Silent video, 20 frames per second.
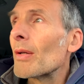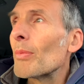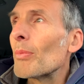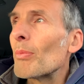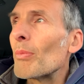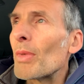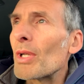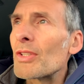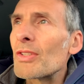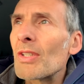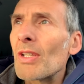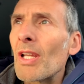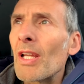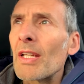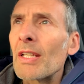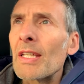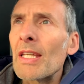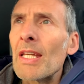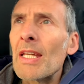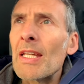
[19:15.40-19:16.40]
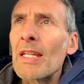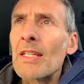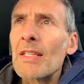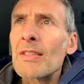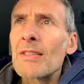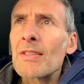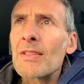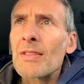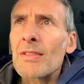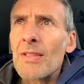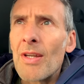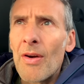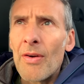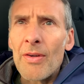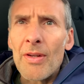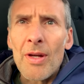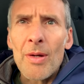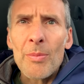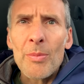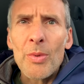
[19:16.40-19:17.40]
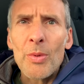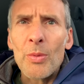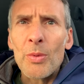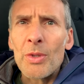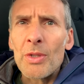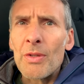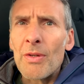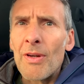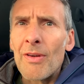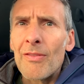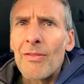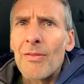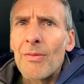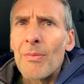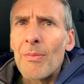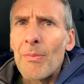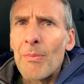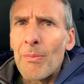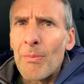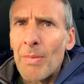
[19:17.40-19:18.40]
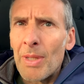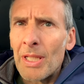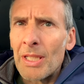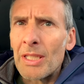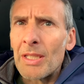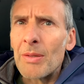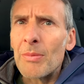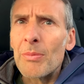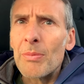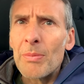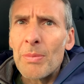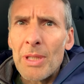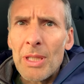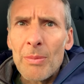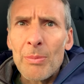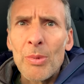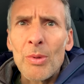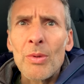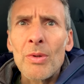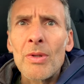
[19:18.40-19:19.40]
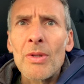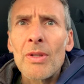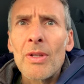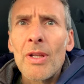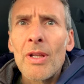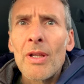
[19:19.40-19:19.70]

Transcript: much like a startup where you have many people,